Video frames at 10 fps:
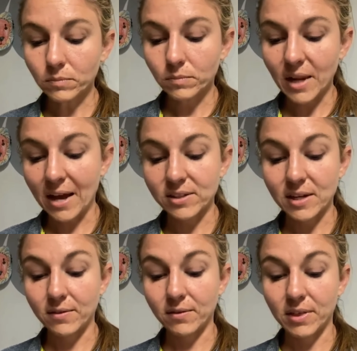
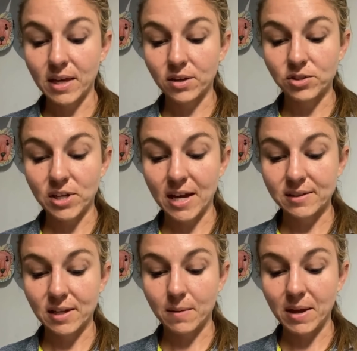Outside of everything else she has
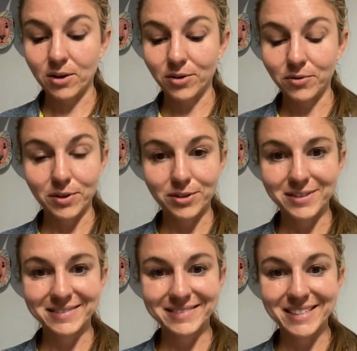to command on the field
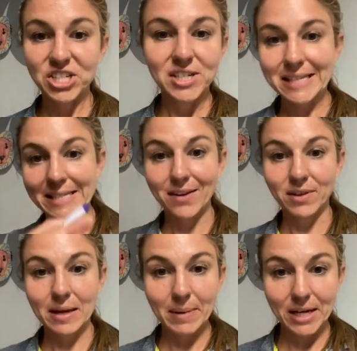because she can see
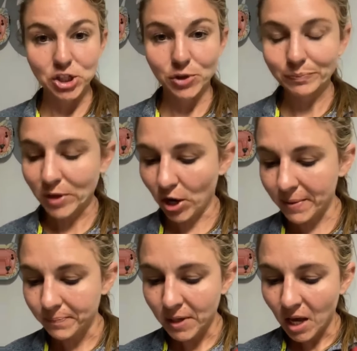everything behind you. All
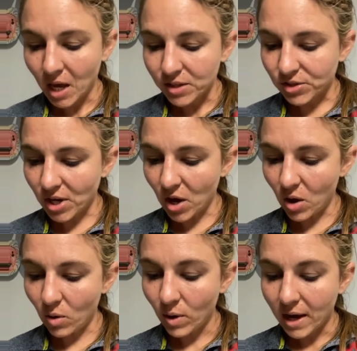right.
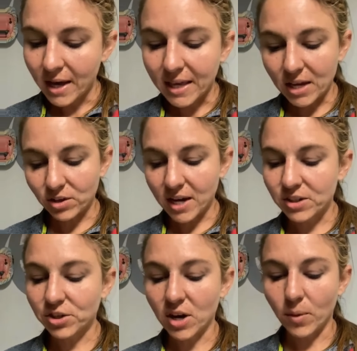So can your
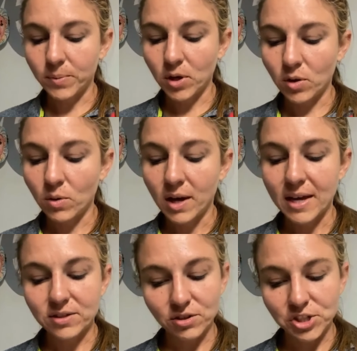catcher help you?
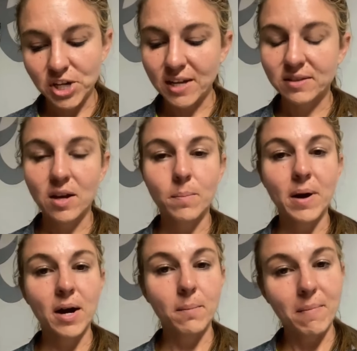Is there a chance the
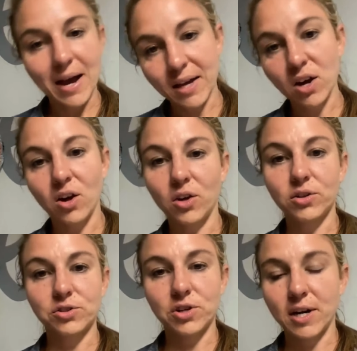umpire might call it a
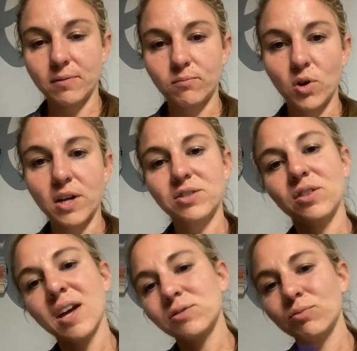strike? All right. So
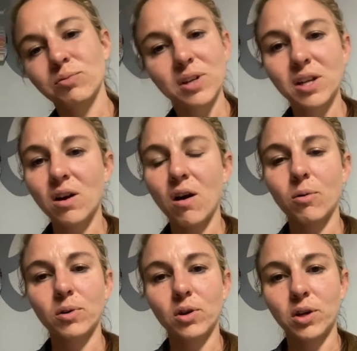that's really all
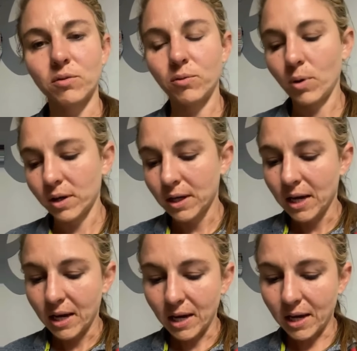we're looking for.
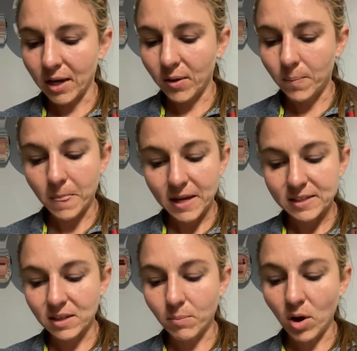
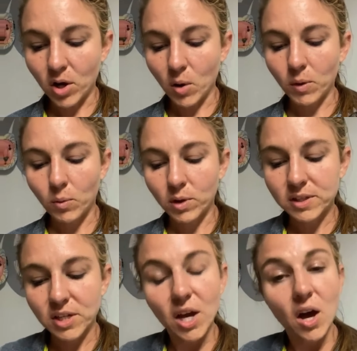Did the ball go where we want it
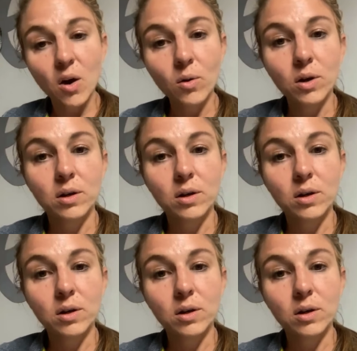to go?